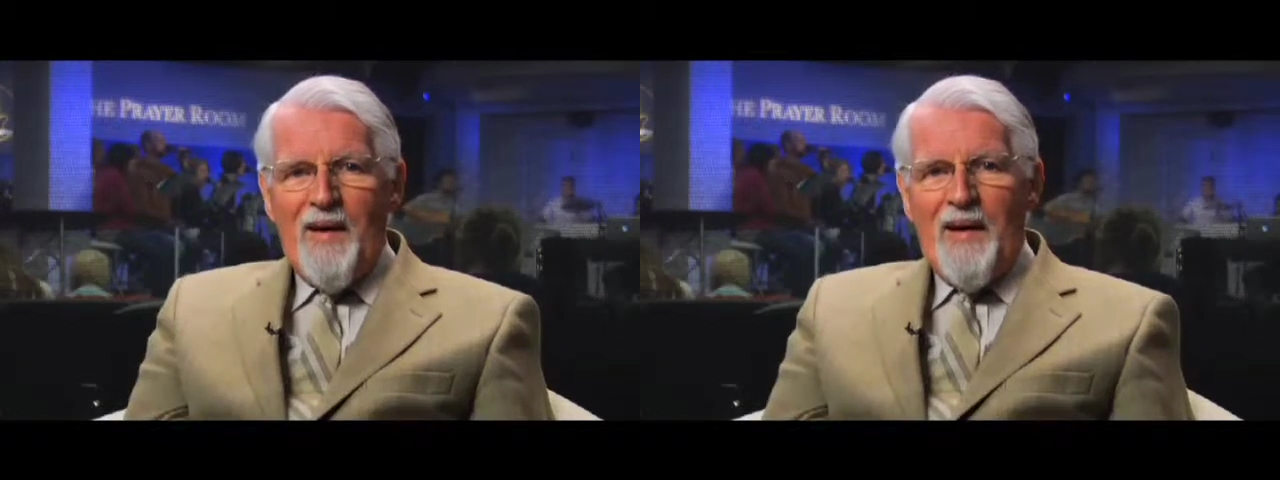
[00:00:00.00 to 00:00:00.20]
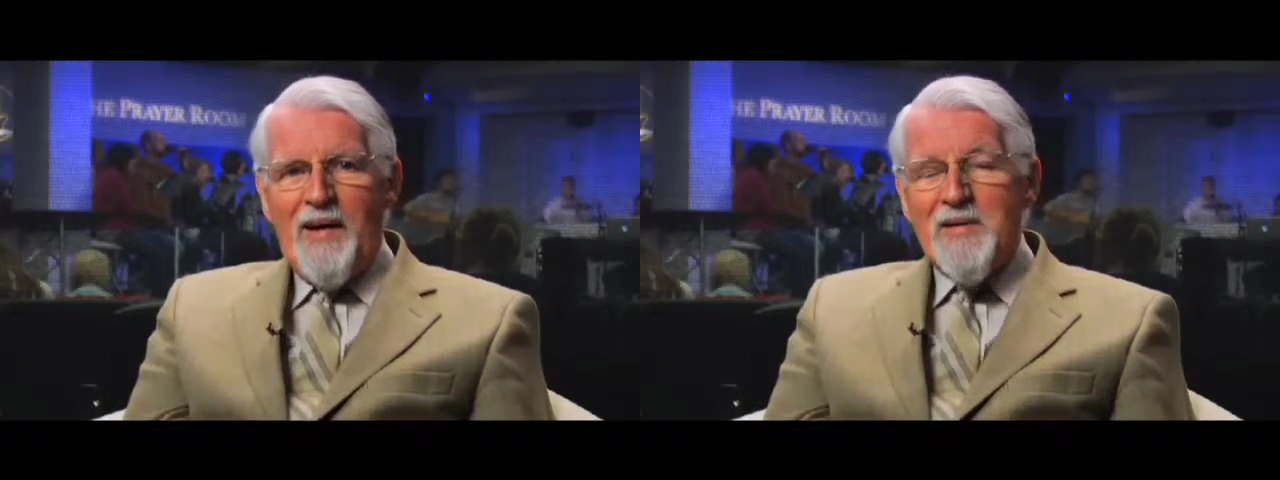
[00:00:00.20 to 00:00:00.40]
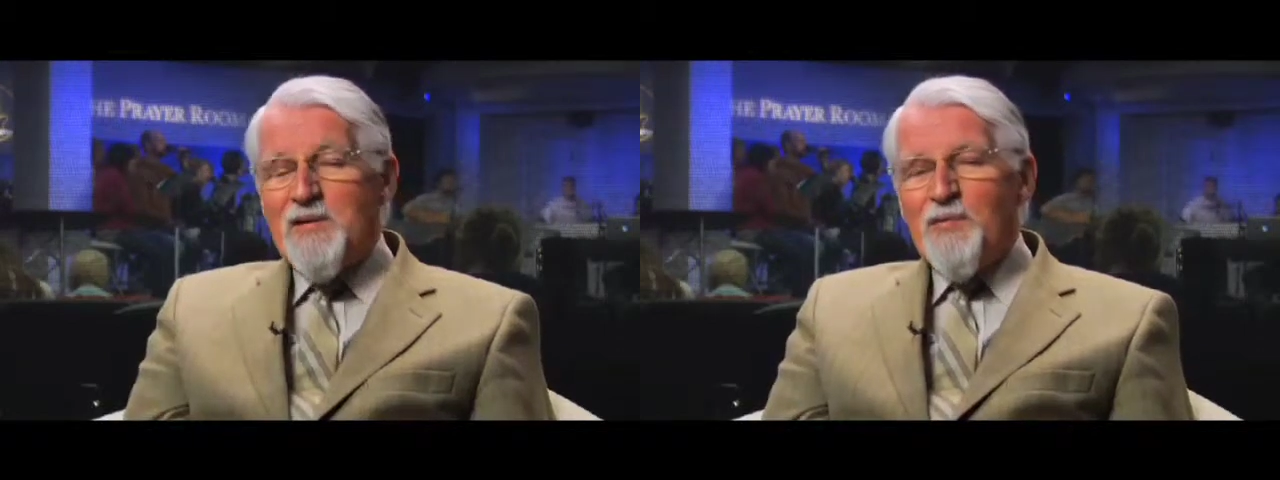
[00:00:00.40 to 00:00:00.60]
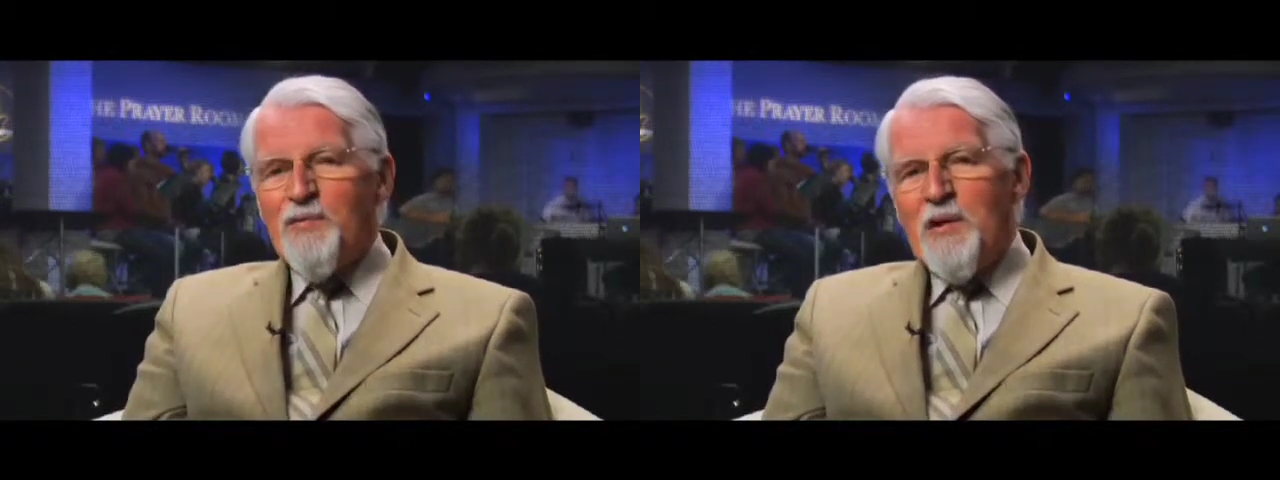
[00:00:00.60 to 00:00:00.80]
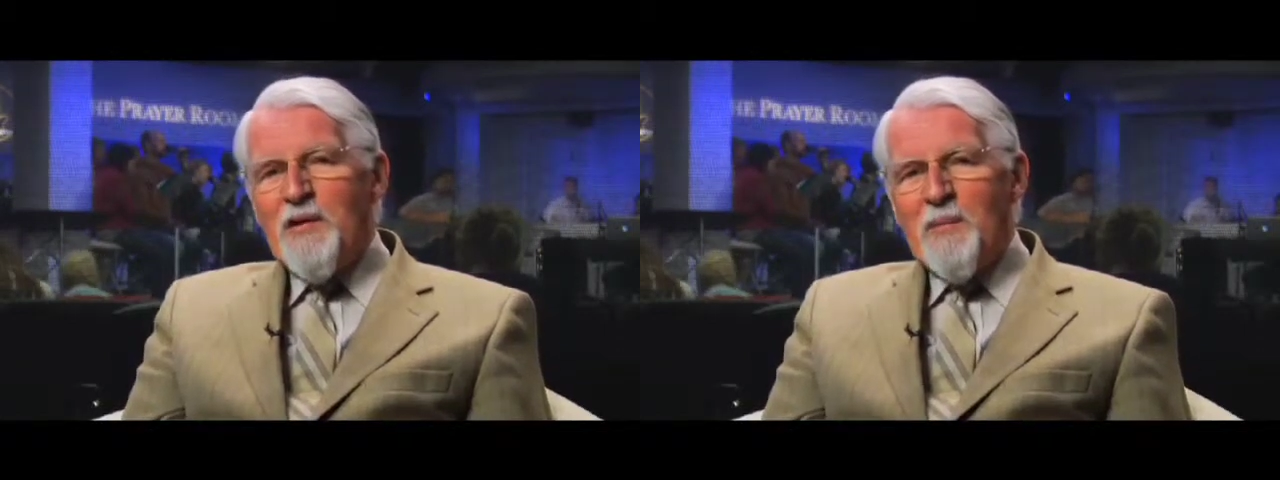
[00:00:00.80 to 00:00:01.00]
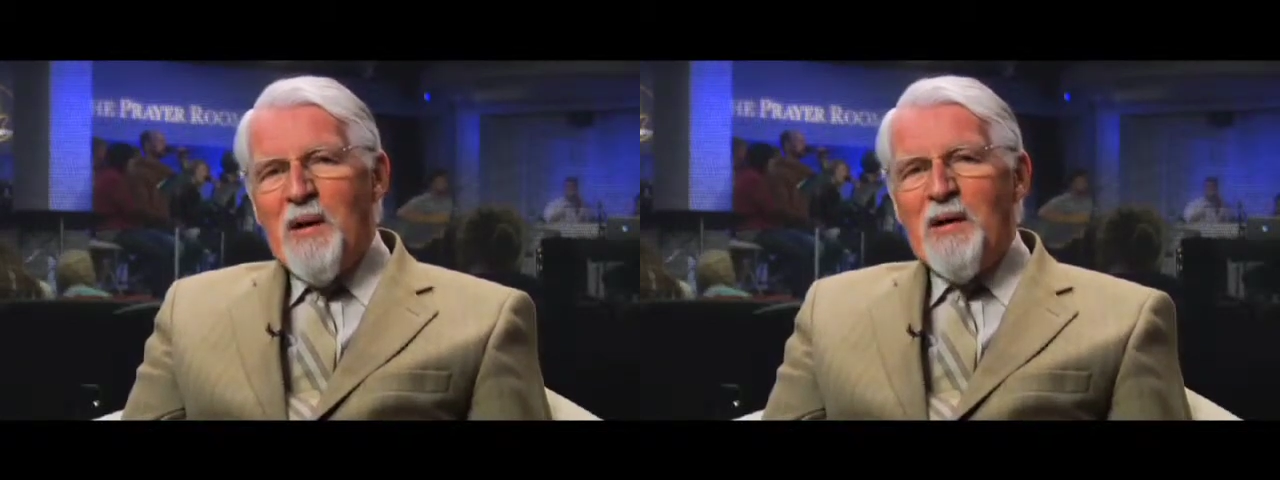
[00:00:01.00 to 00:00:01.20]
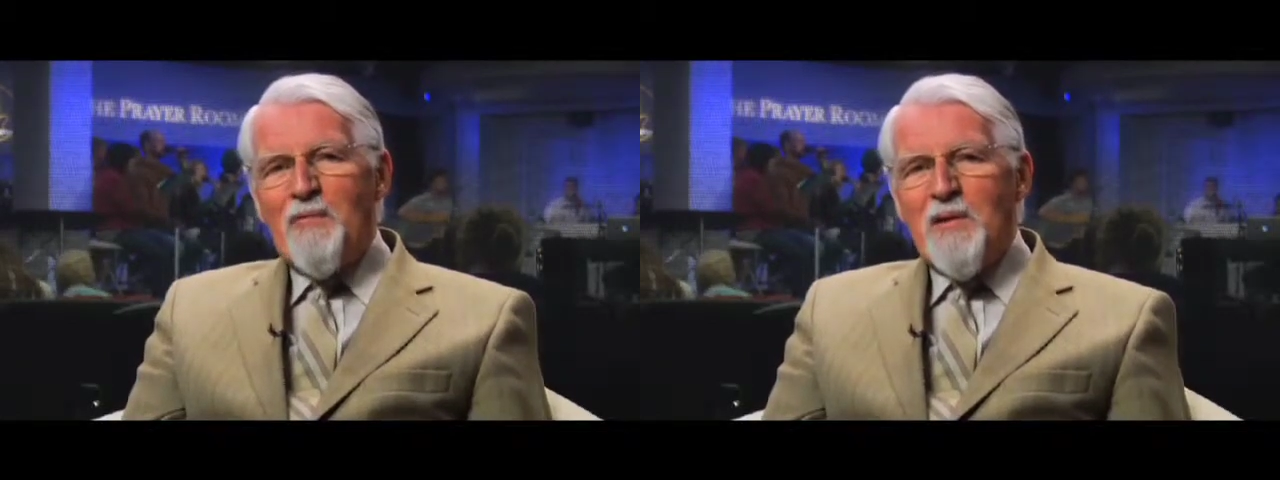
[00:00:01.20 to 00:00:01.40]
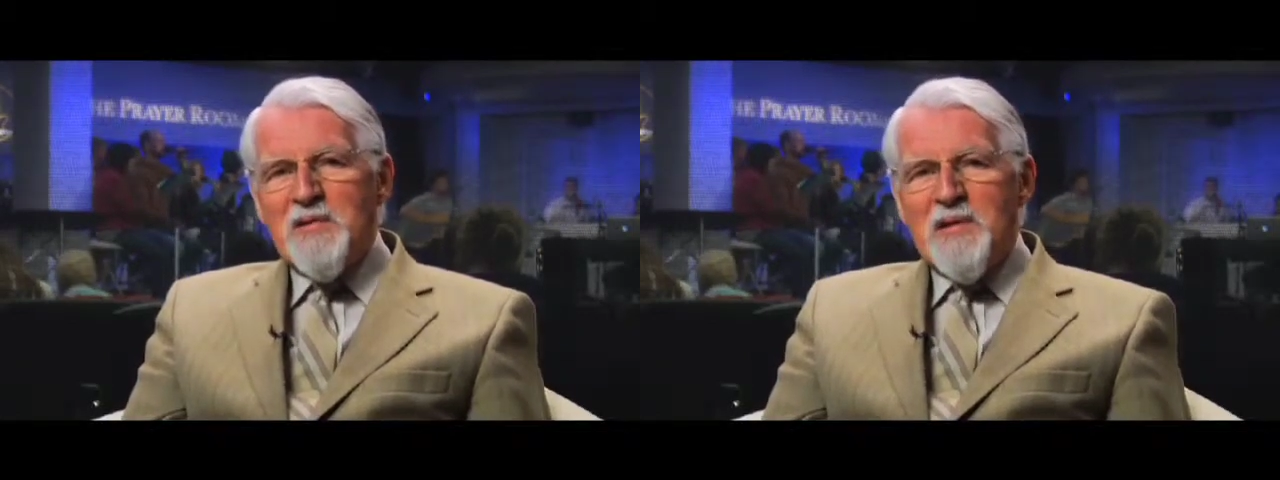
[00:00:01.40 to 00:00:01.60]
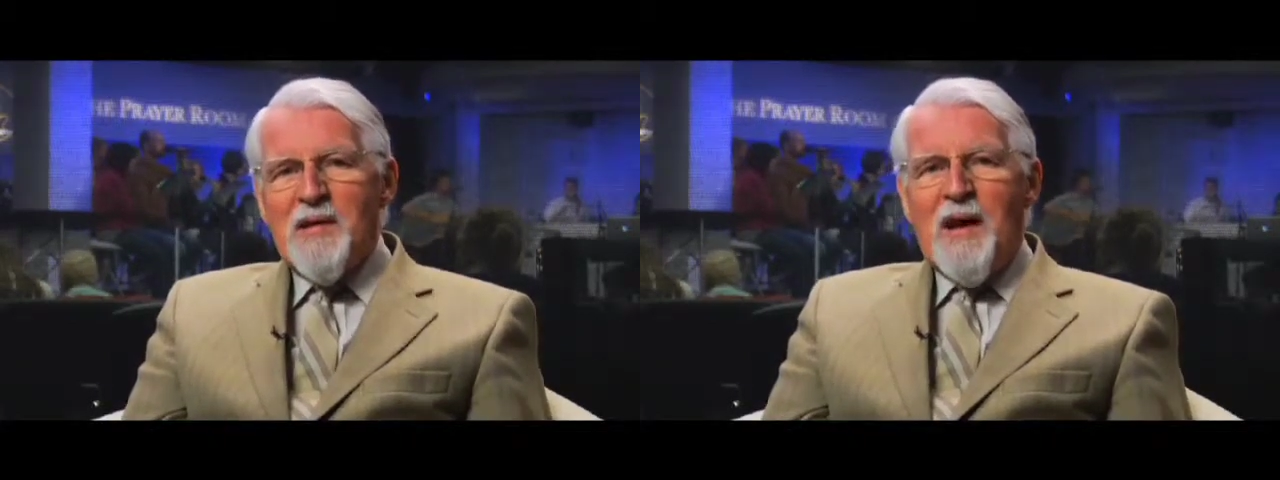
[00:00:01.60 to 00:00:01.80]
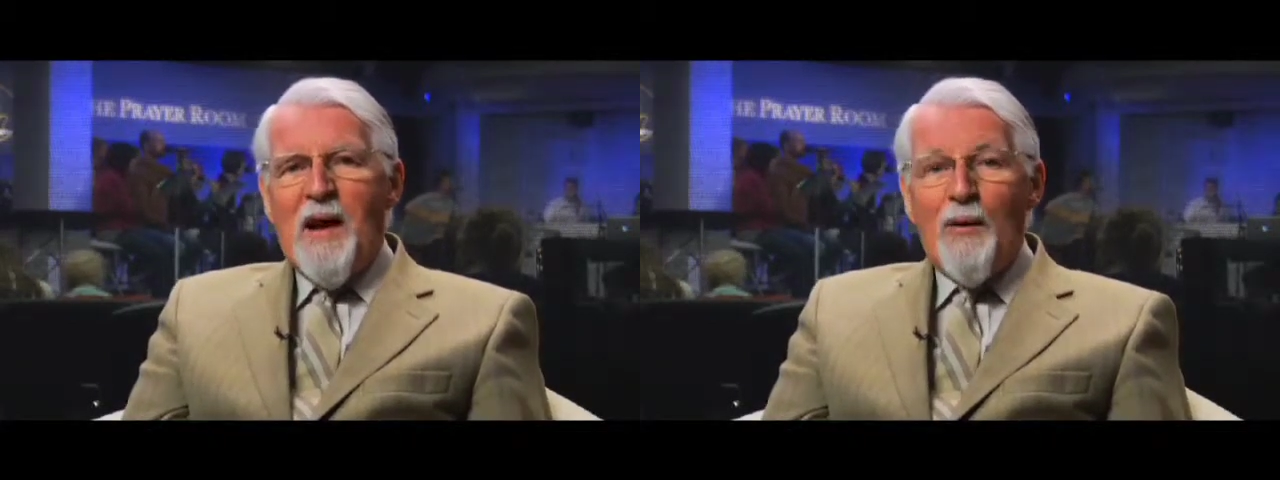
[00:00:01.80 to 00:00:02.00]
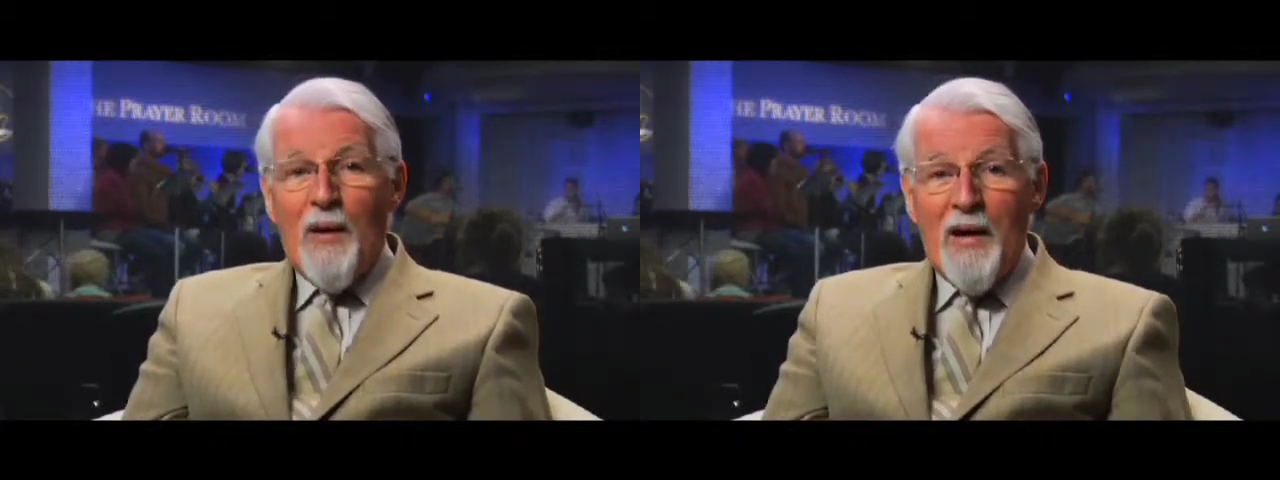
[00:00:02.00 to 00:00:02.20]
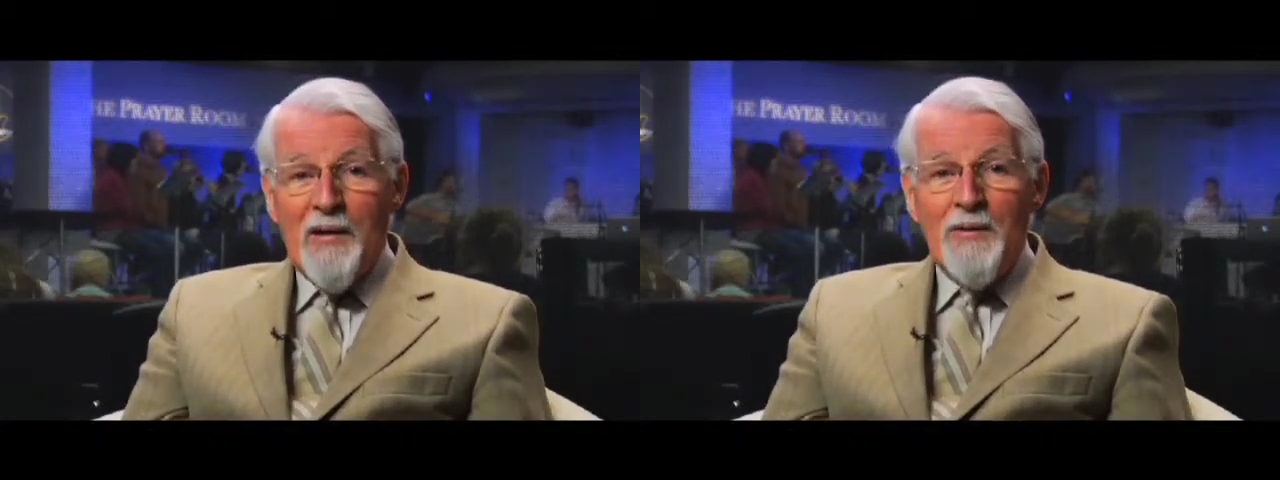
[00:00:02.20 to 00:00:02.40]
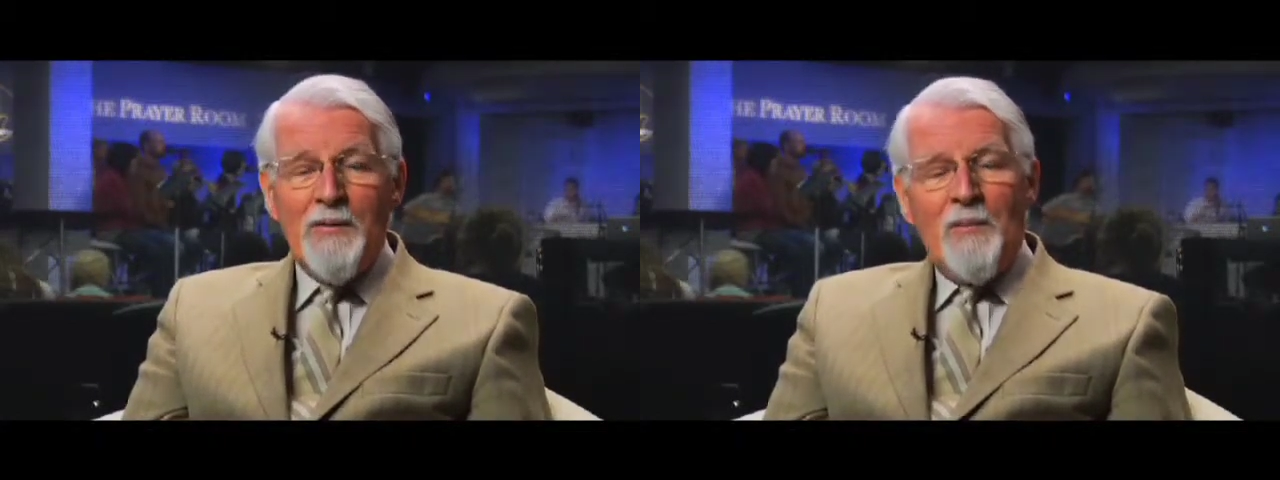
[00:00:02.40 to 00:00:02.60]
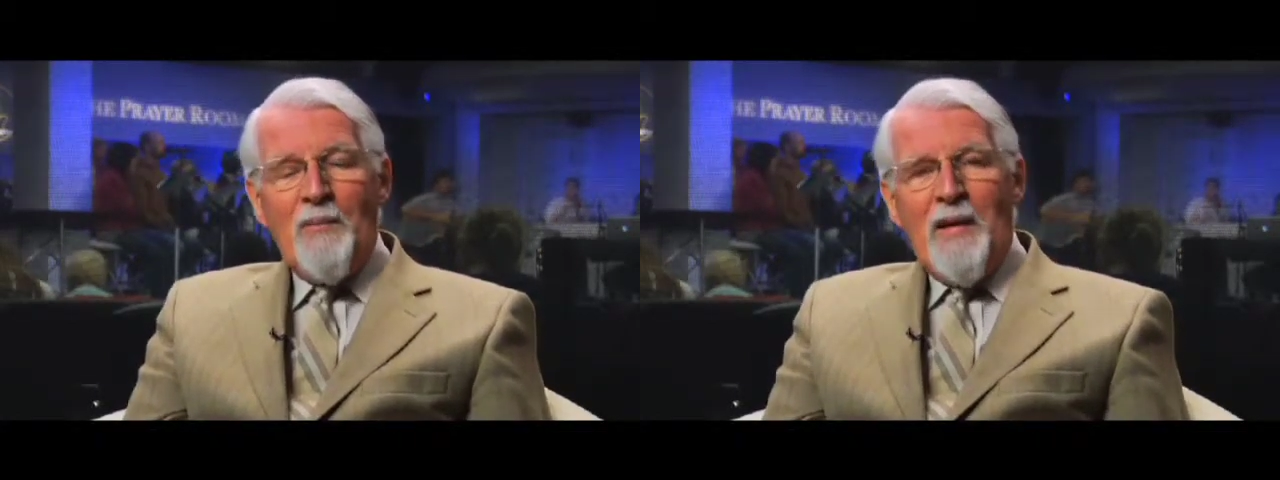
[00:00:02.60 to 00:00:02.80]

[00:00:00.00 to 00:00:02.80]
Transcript: I asked a friend of mine recently, how are you?